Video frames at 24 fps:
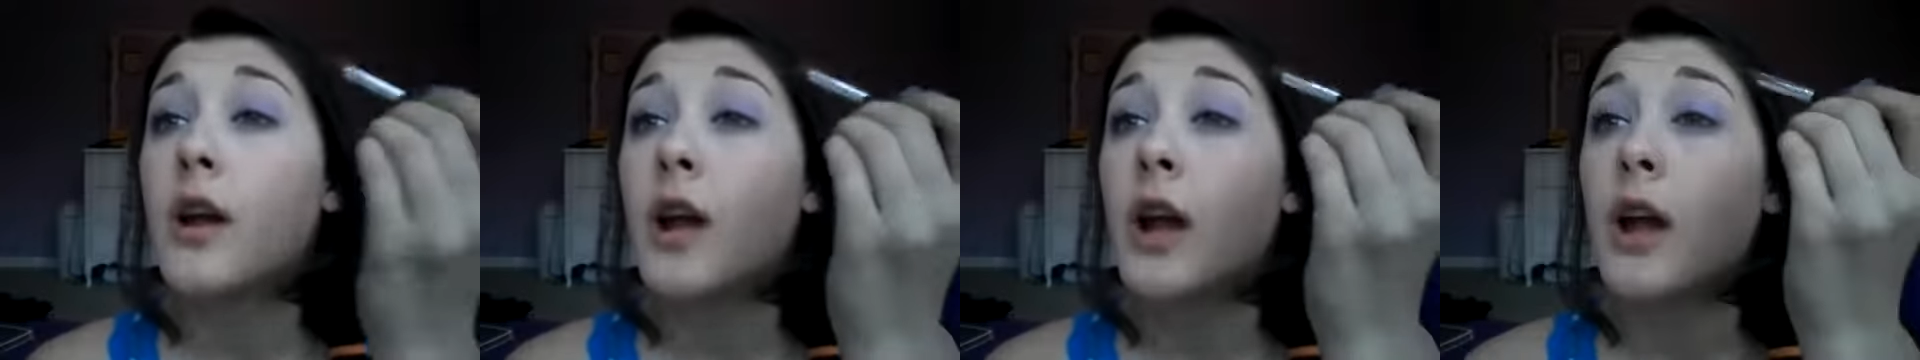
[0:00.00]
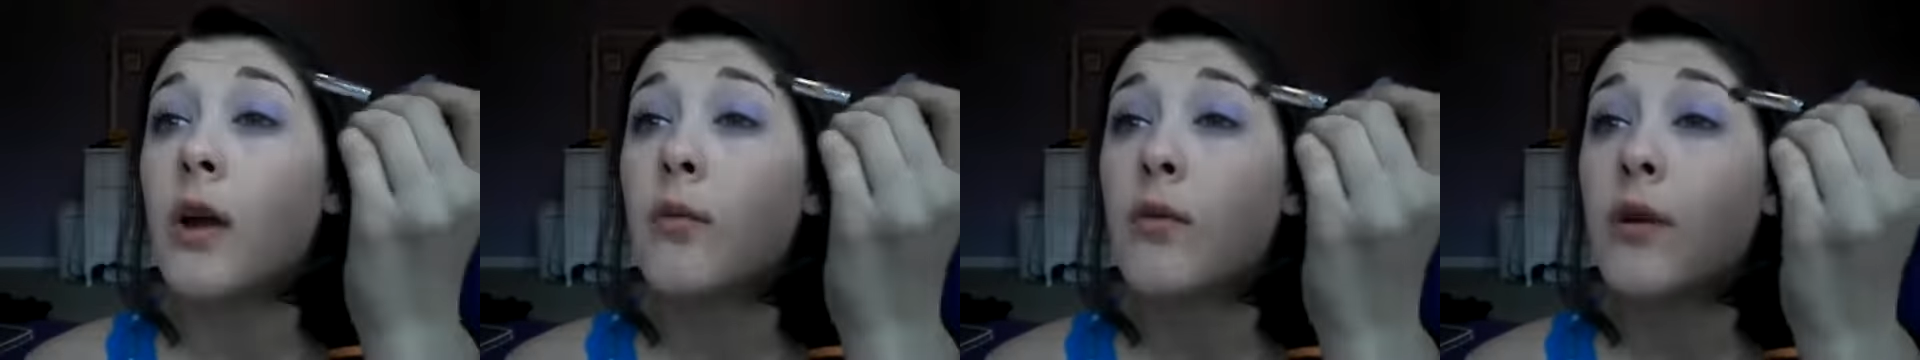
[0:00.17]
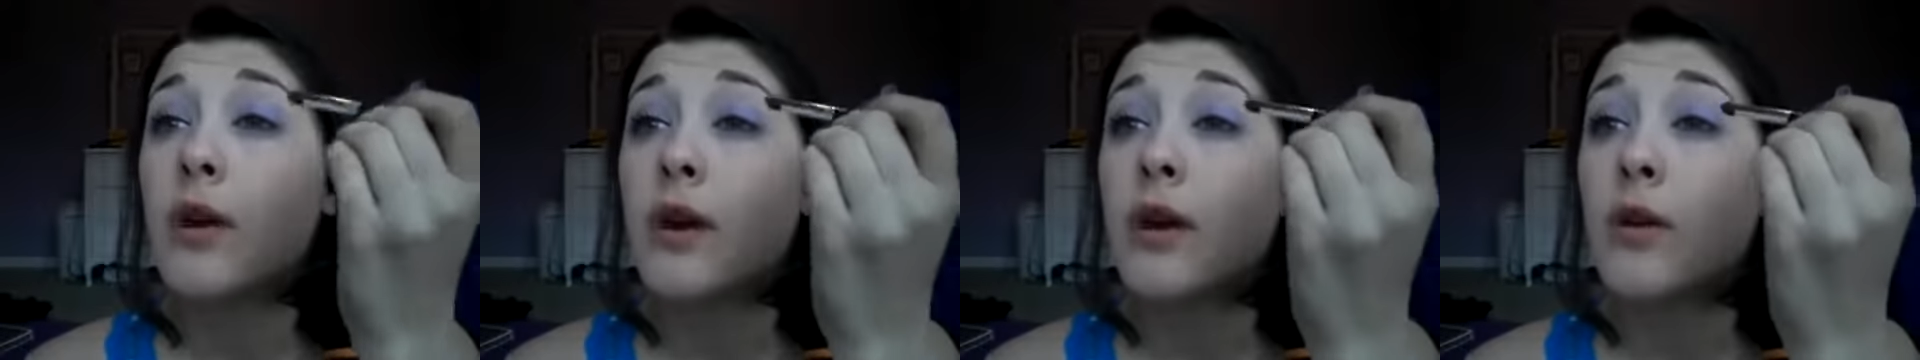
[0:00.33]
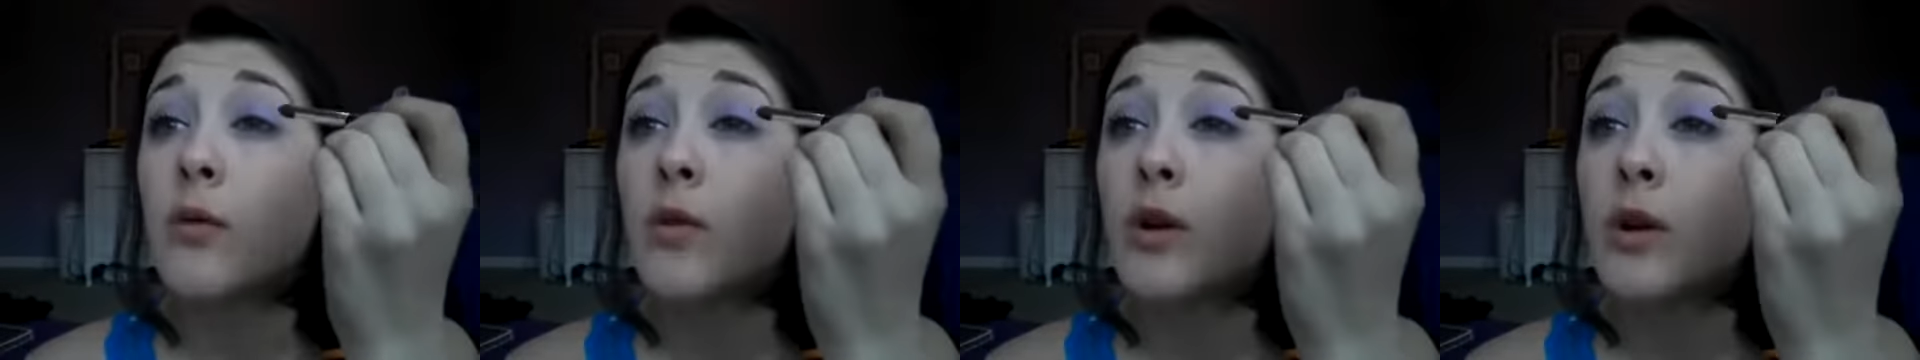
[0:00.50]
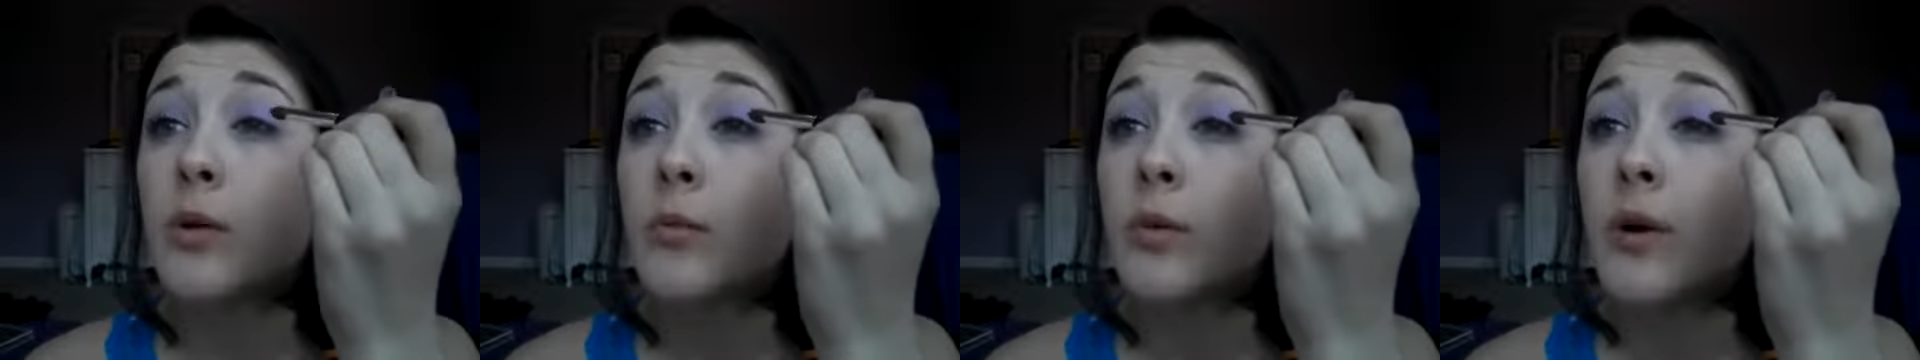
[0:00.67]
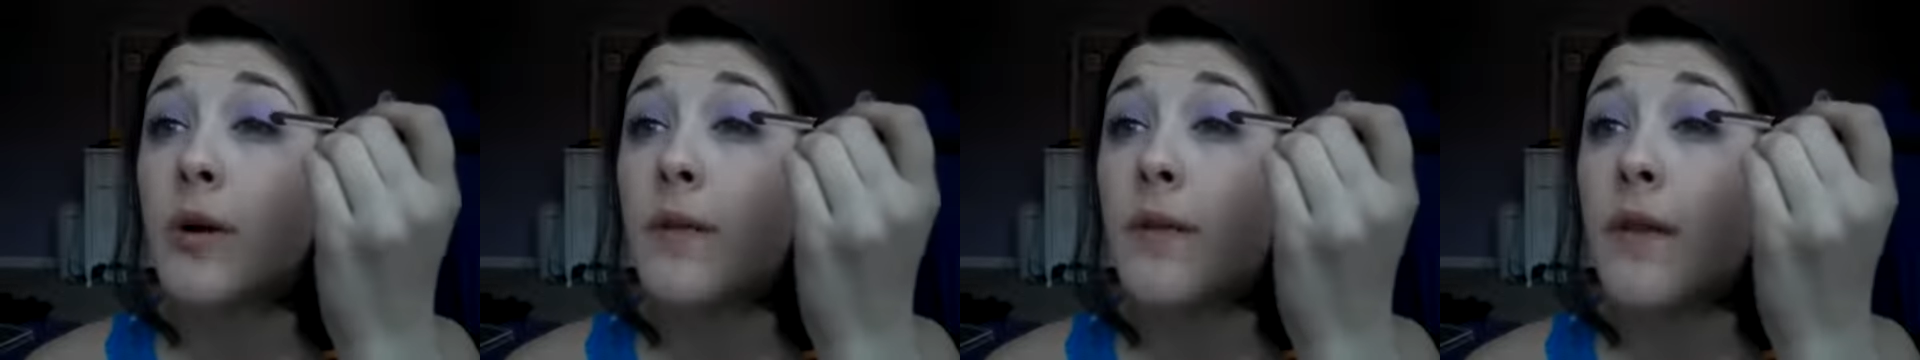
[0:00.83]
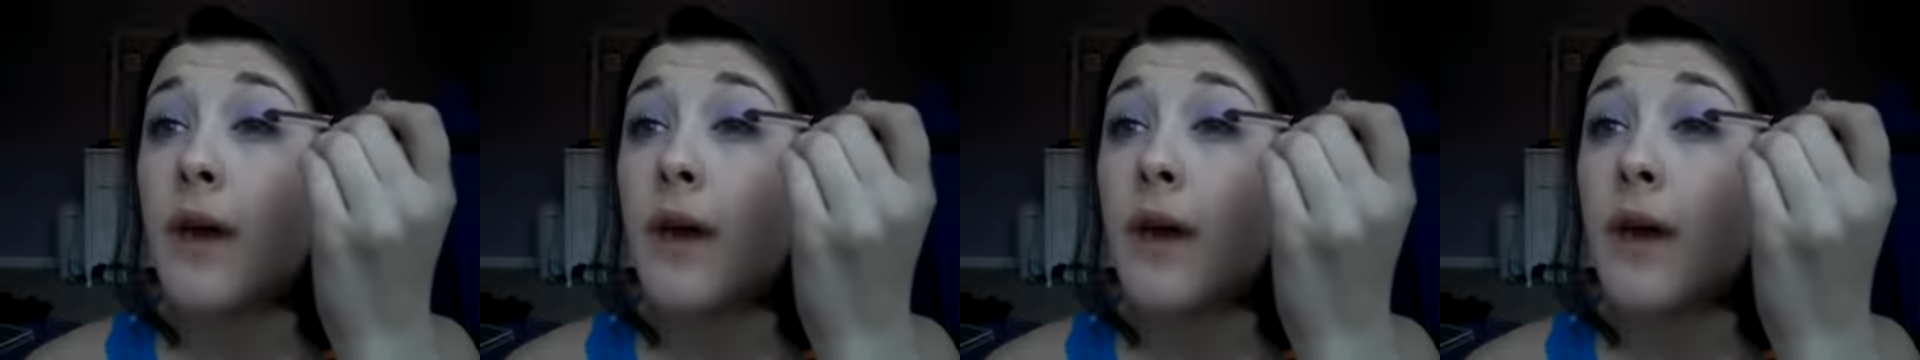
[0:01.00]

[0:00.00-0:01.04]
And we're going to want to put